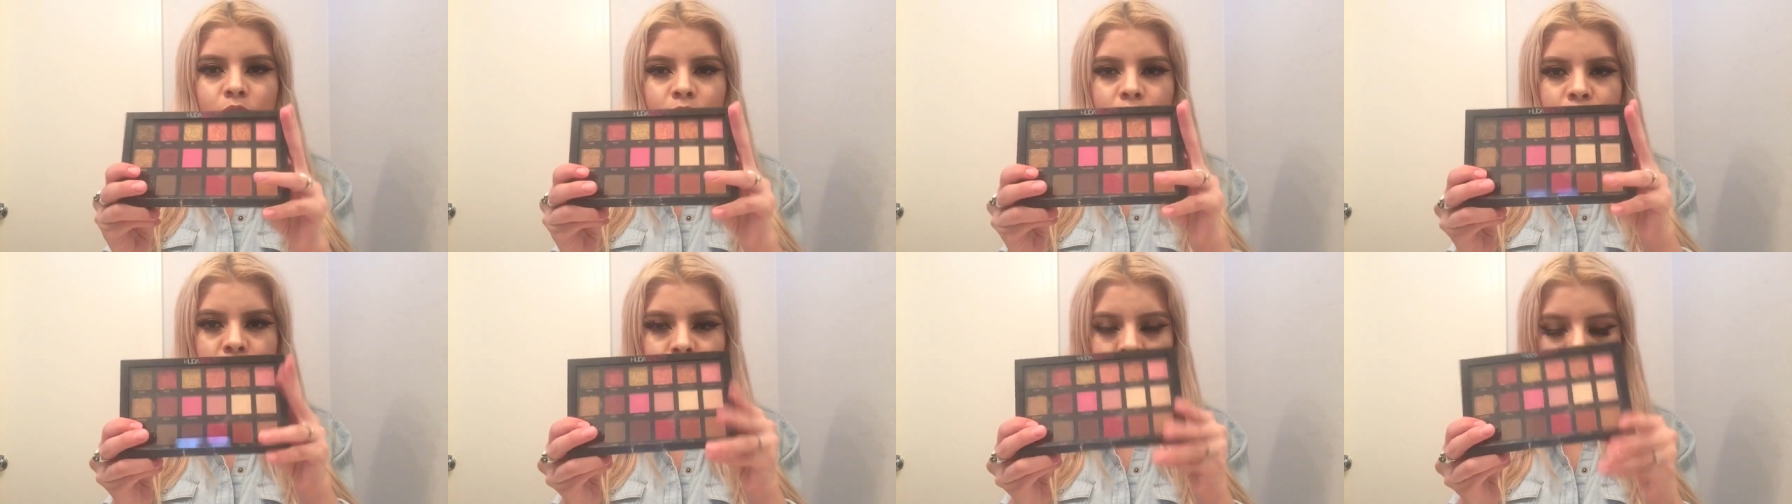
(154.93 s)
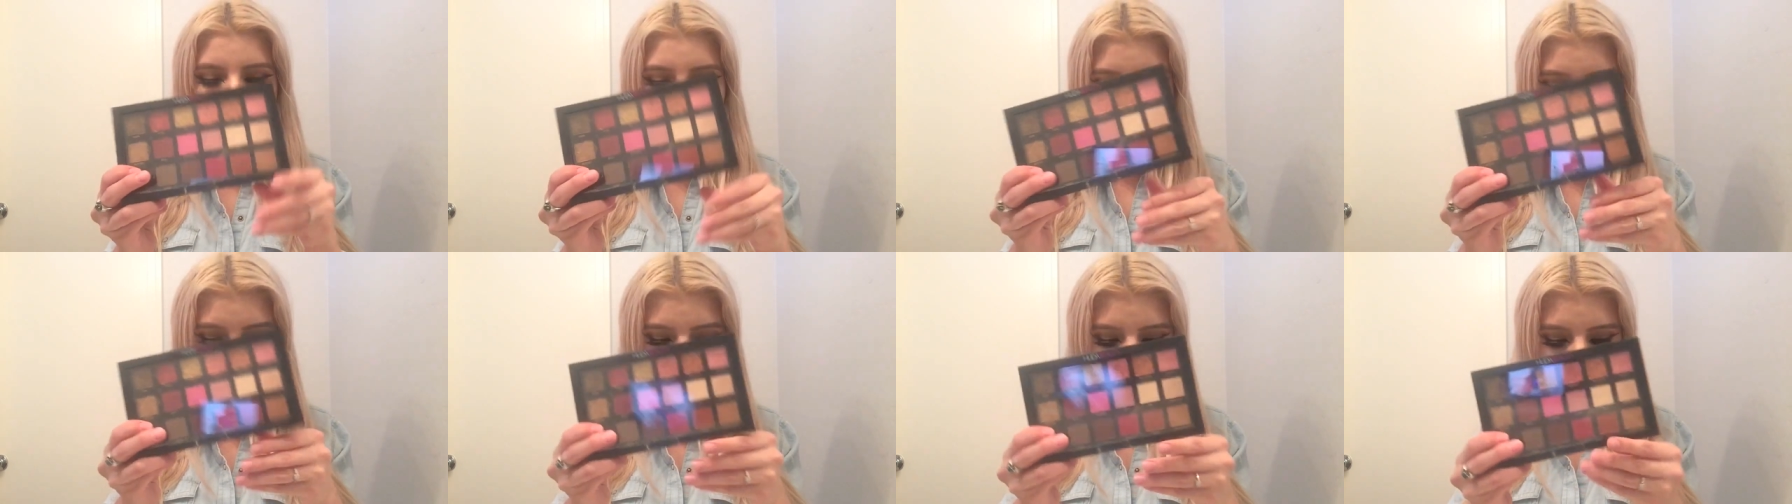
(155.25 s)
once
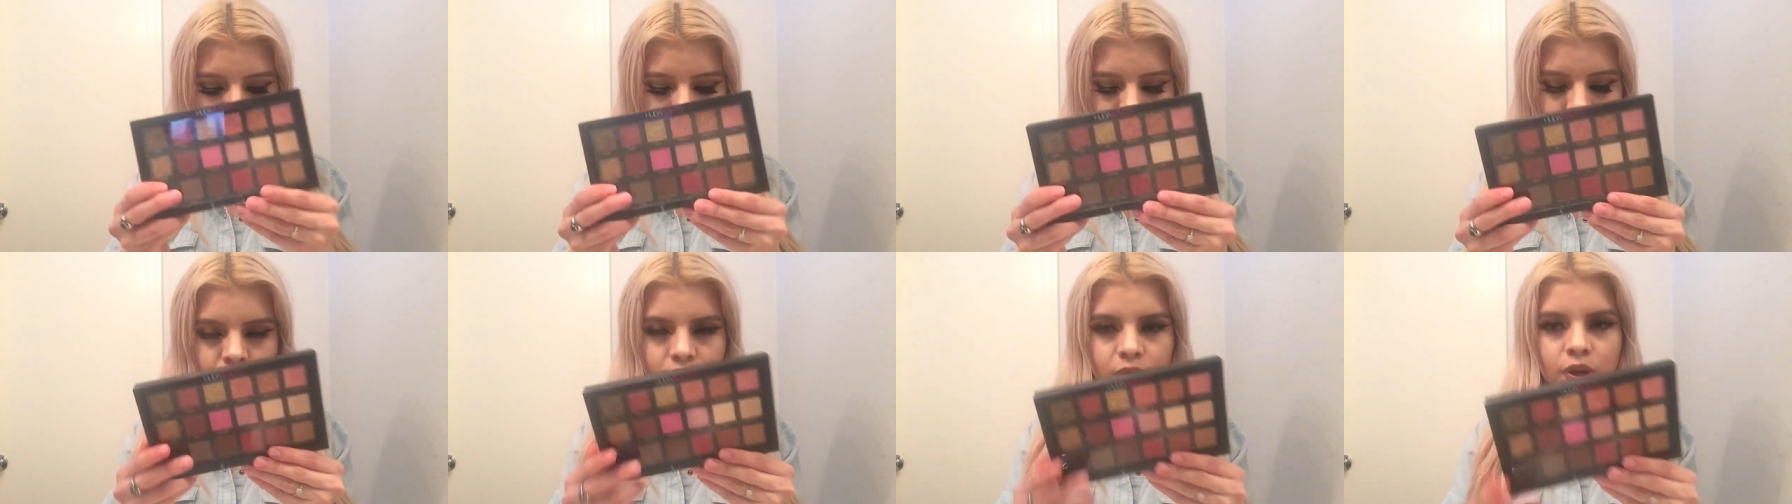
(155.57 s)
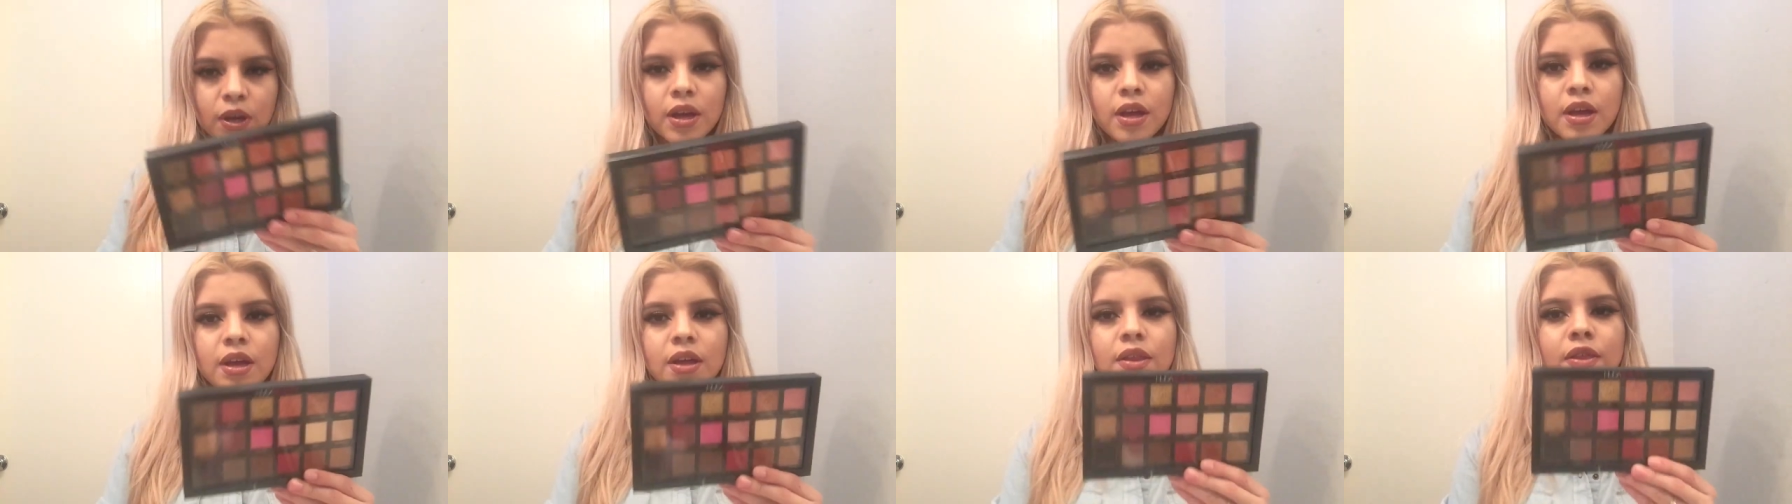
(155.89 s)
you remove
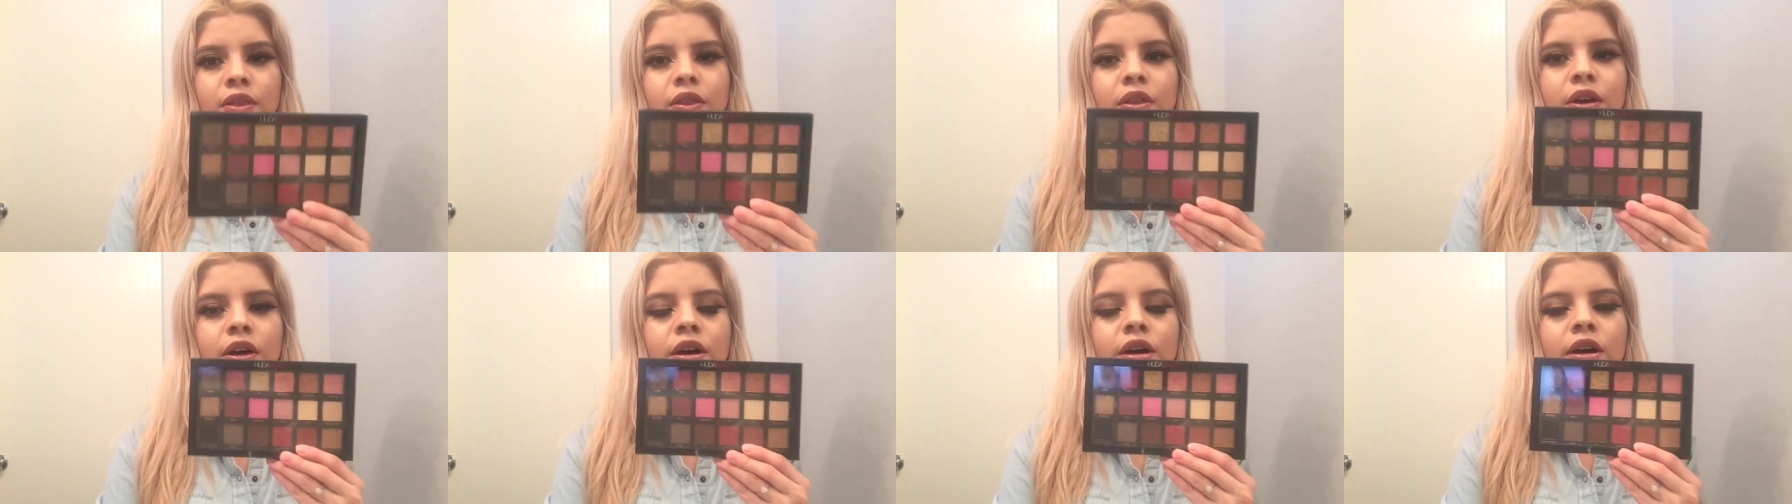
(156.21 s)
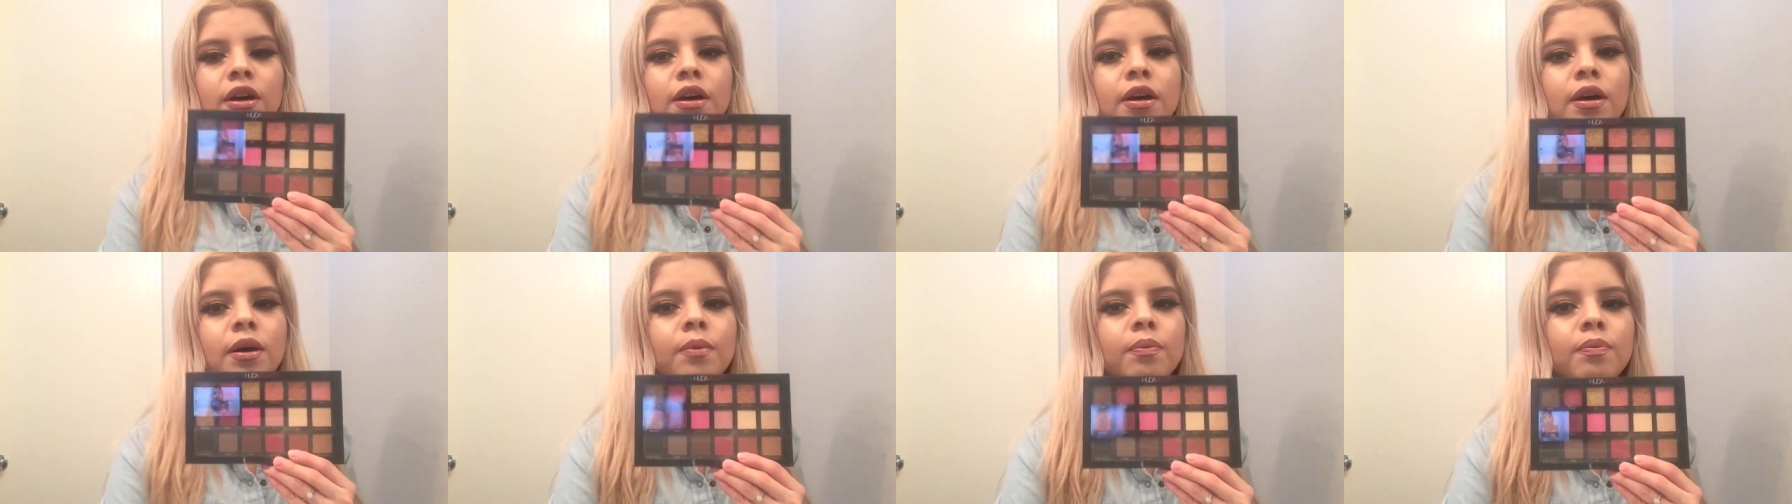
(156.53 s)

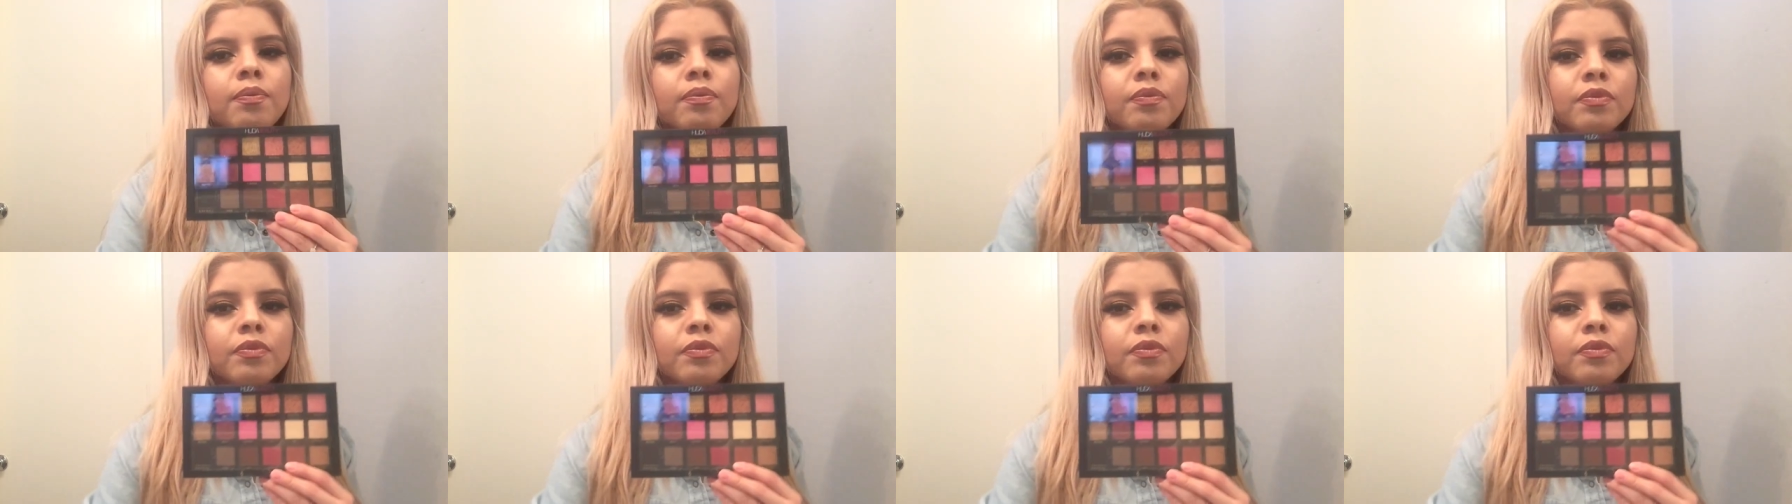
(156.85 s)
the